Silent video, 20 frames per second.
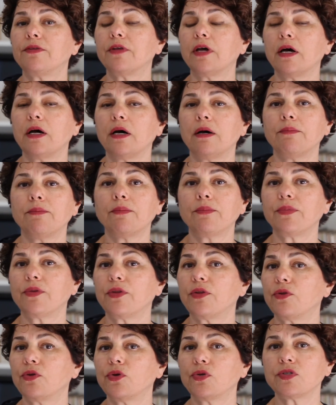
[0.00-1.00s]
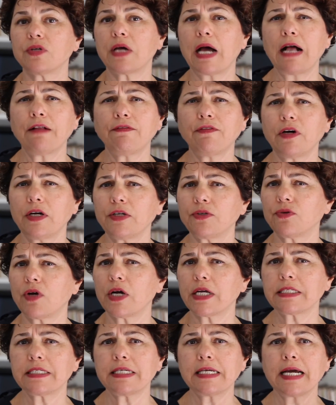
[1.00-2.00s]
Those are alpha
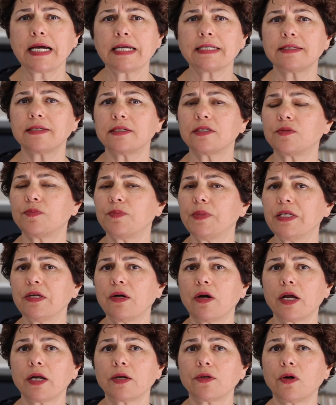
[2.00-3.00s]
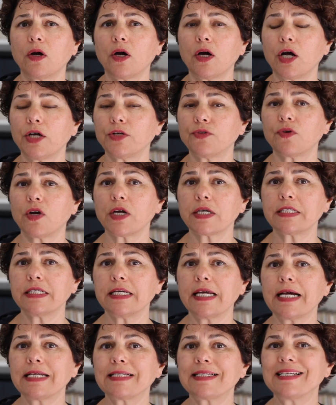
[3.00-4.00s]
hydroxy acids, beta
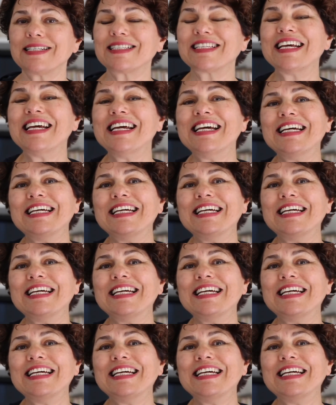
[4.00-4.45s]
hydroxy acids.